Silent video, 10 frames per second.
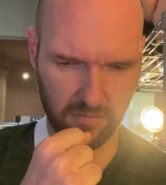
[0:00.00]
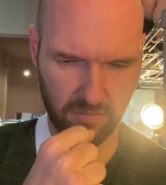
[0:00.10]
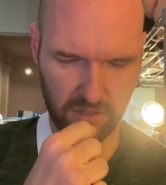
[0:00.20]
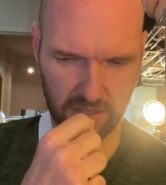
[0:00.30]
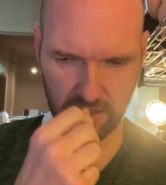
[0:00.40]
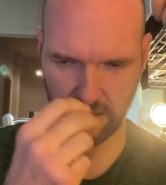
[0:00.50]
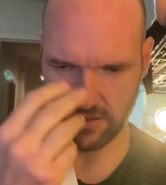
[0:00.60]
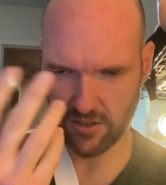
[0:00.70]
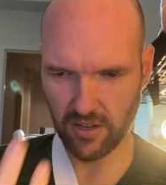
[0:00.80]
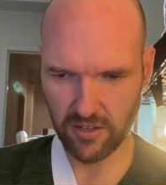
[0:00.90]
but then it's
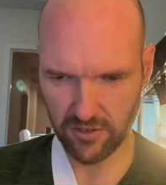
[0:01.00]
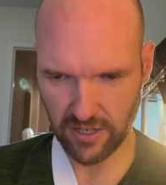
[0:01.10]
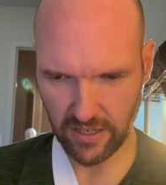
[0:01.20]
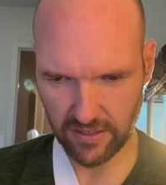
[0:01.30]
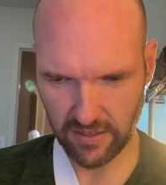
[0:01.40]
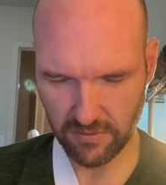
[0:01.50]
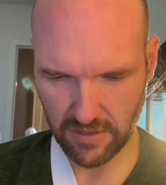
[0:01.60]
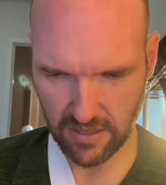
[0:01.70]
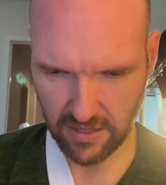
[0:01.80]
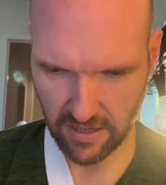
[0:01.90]
contrasted with
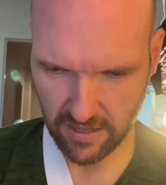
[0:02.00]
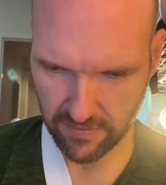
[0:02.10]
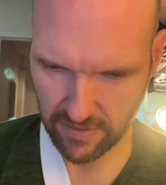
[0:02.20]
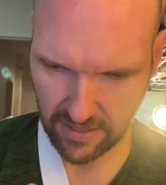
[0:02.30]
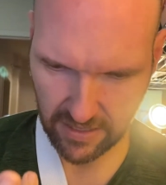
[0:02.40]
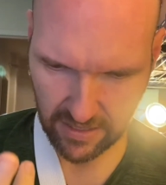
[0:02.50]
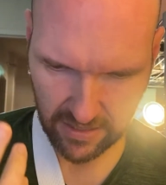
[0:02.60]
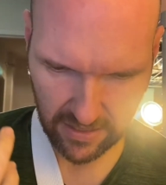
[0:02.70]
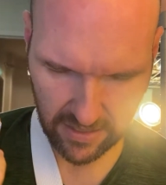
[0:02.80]
the thought of like